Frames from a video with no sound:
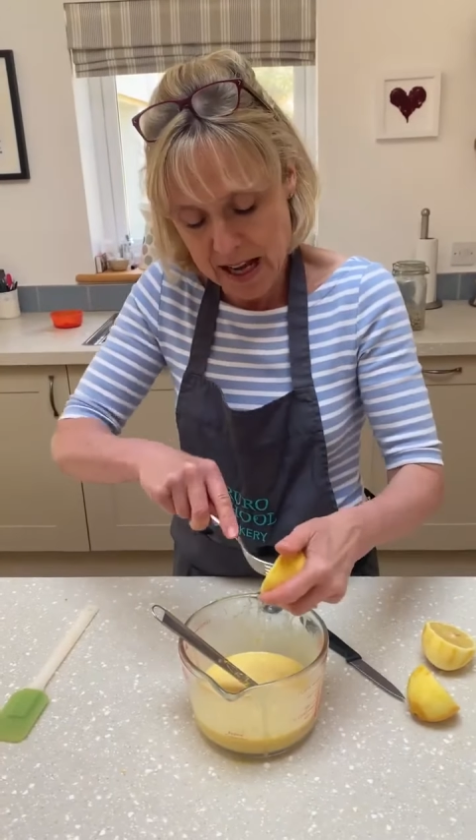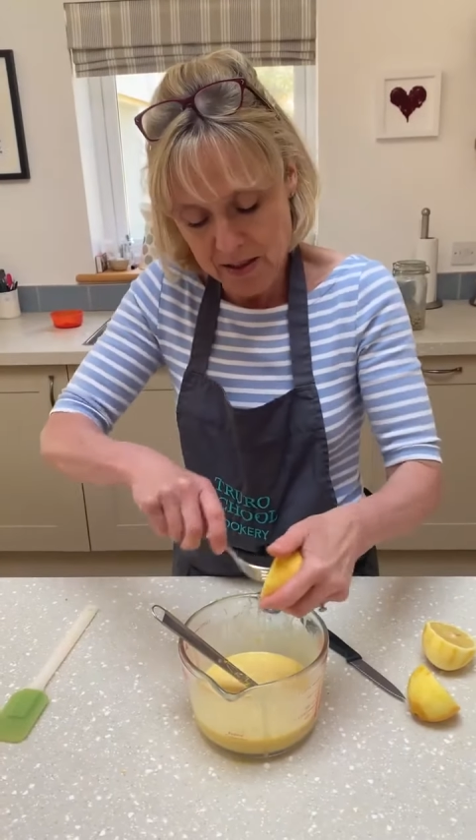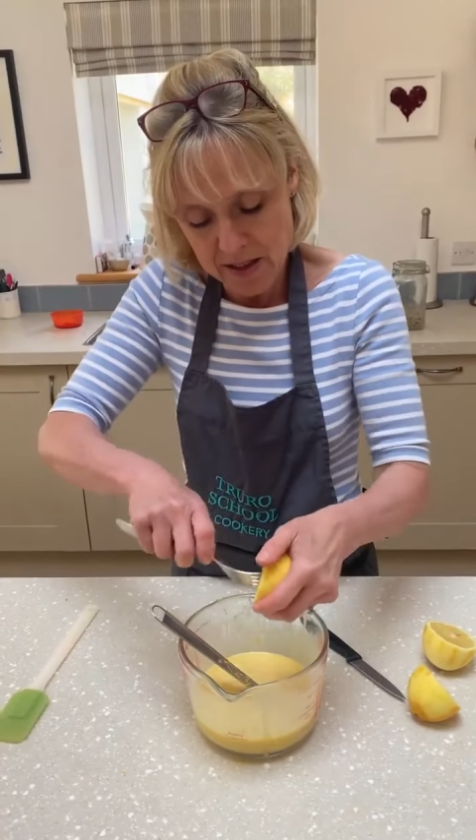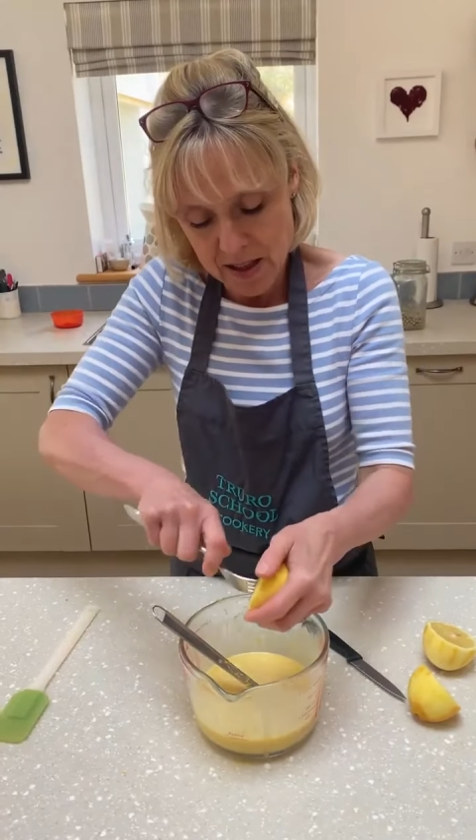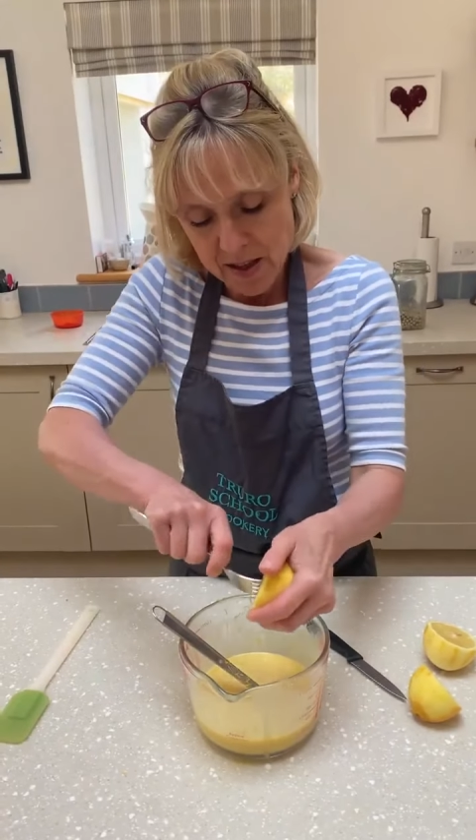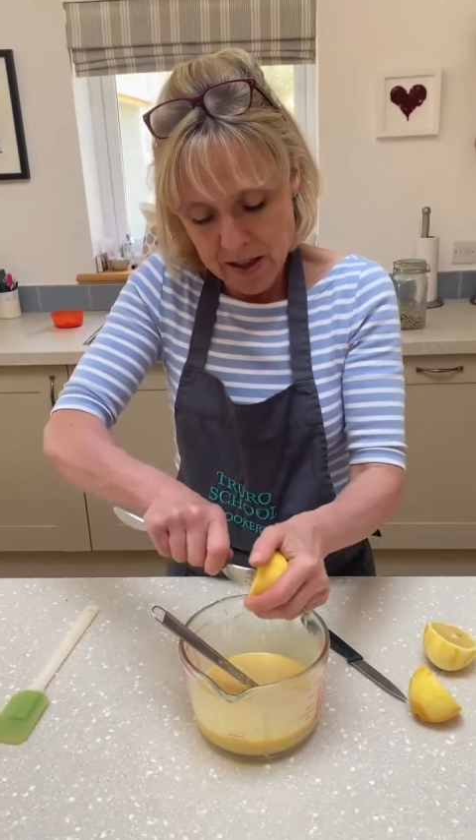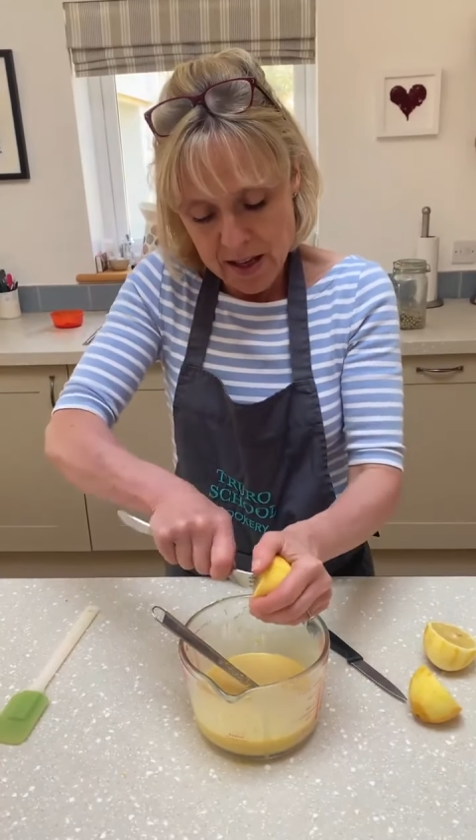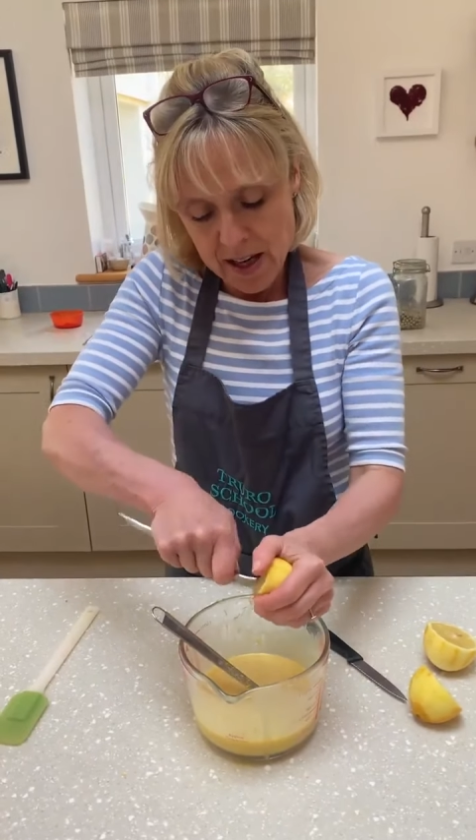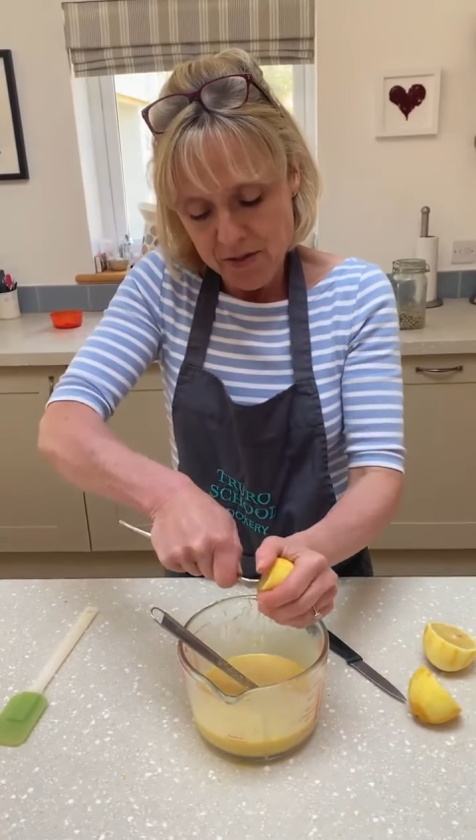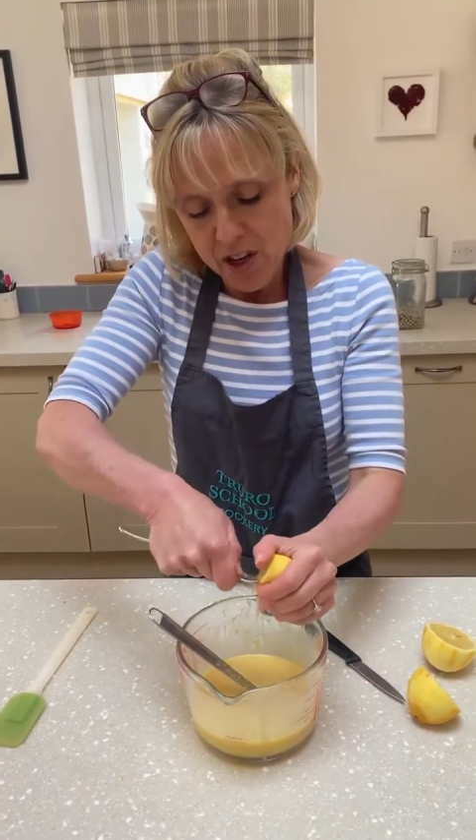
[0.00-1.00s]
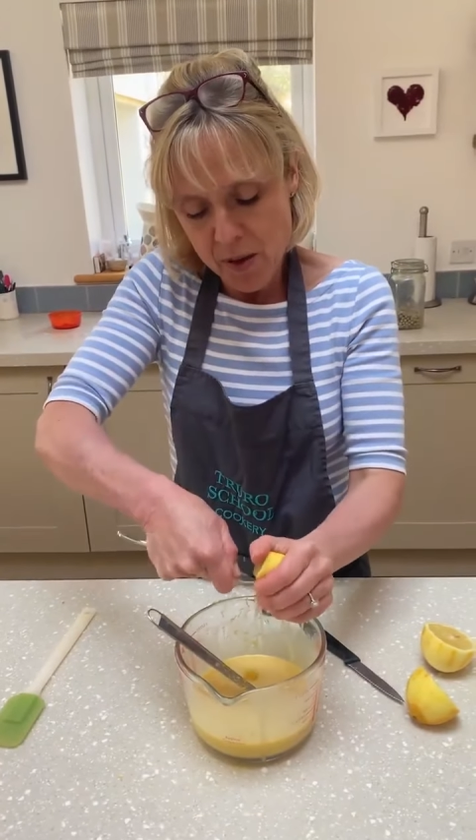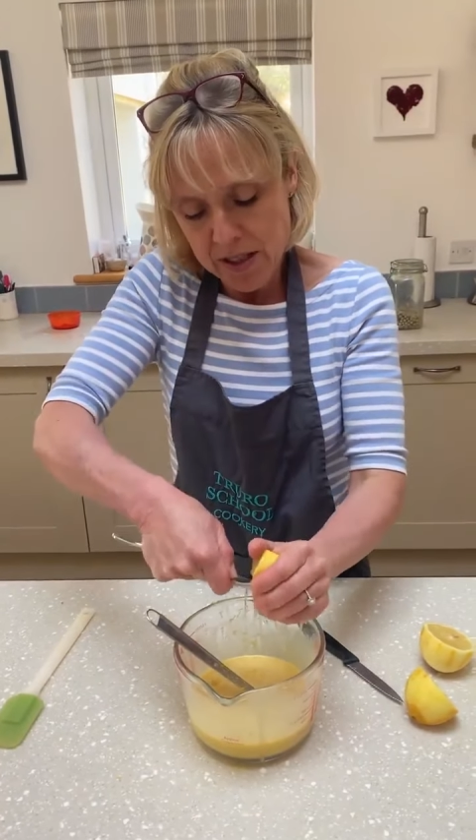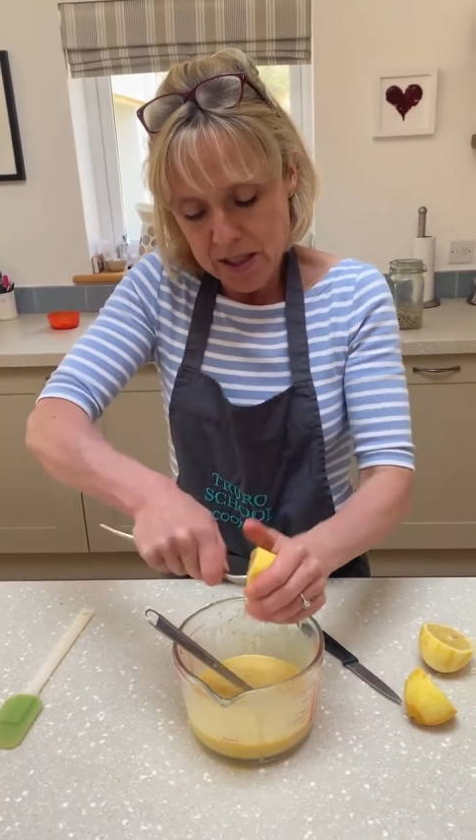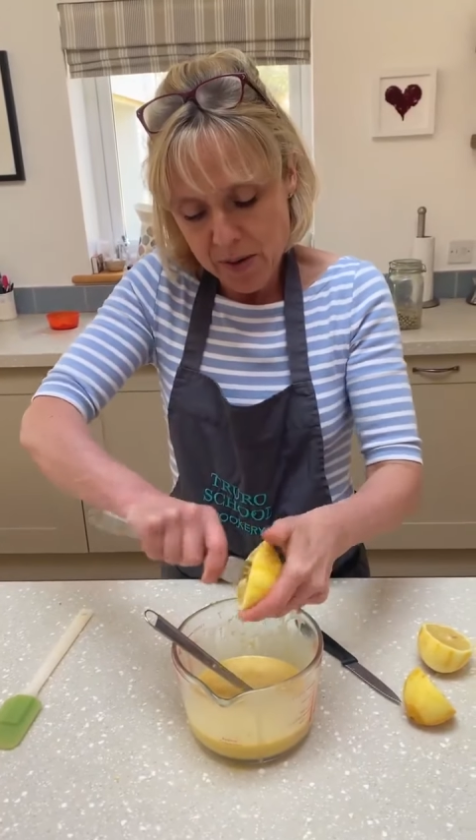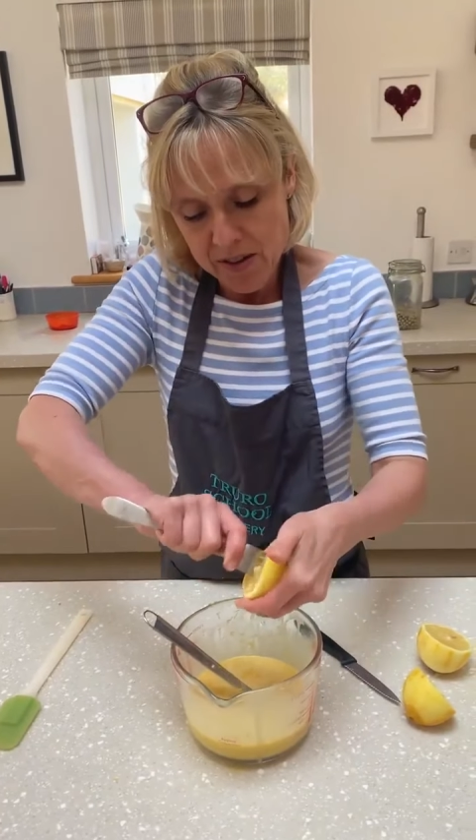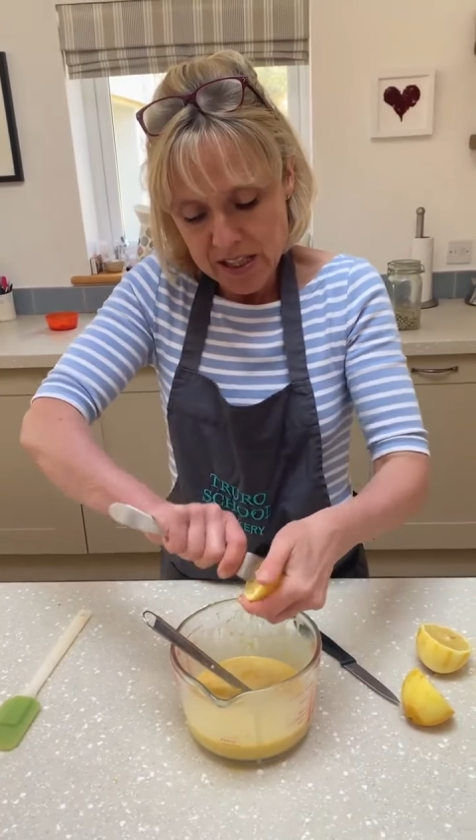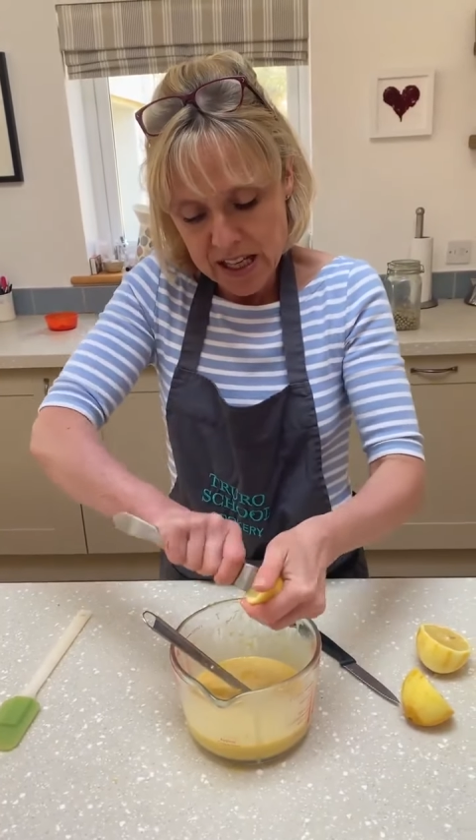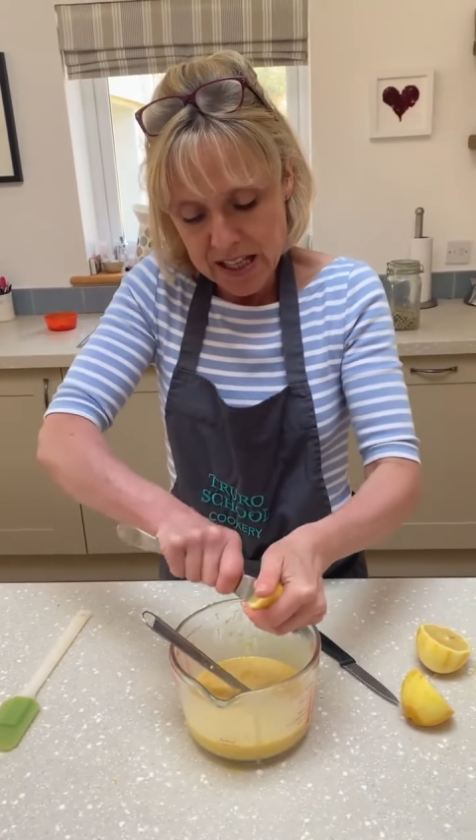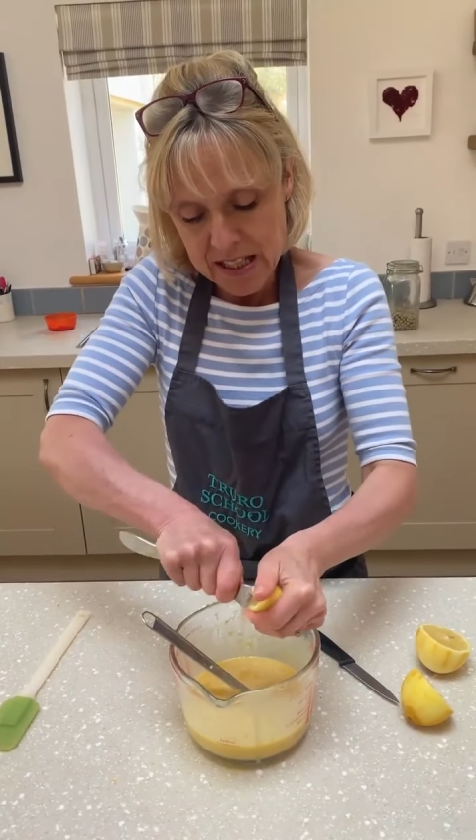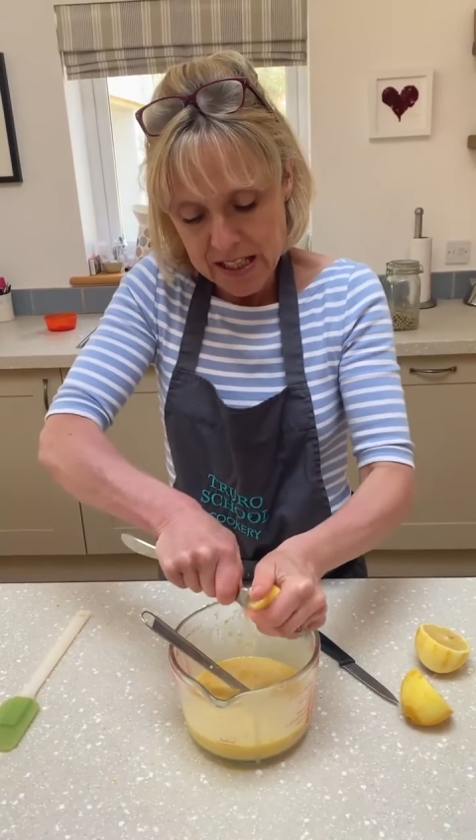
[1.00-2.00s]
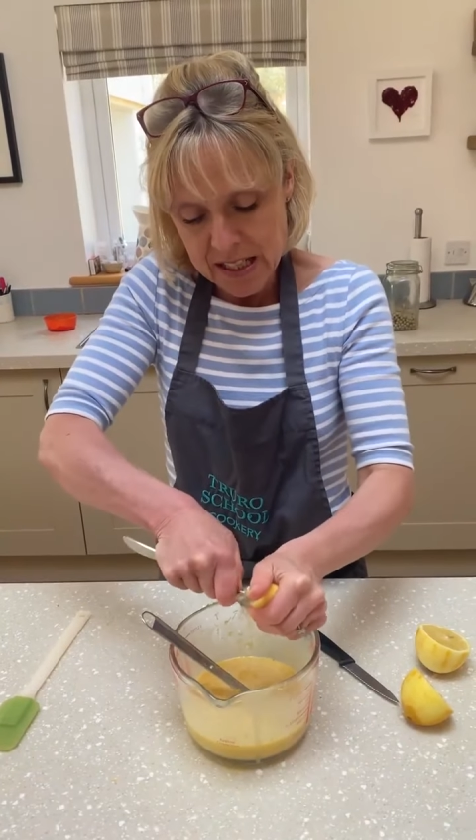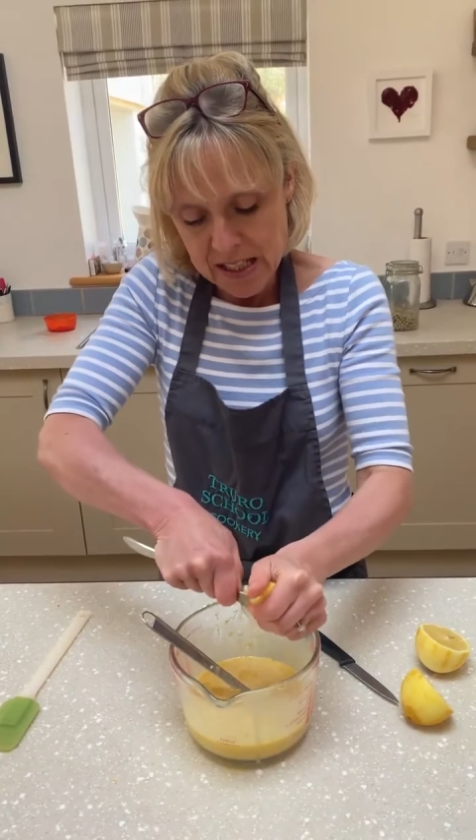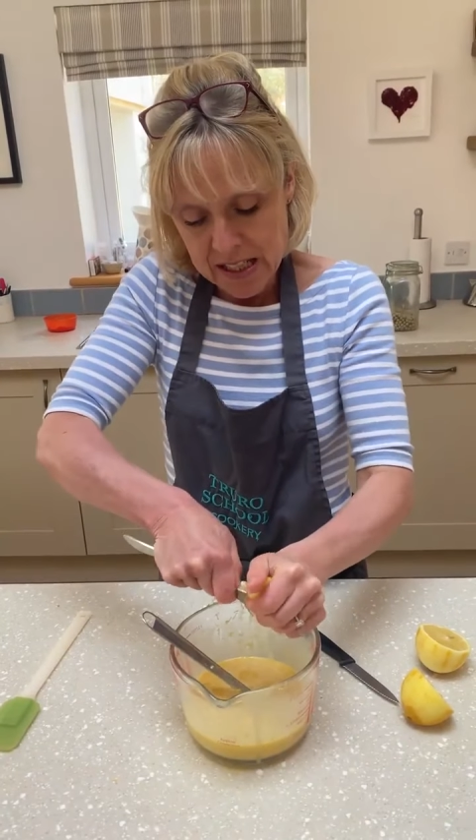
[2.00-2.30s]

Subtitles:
house. No idea where it is.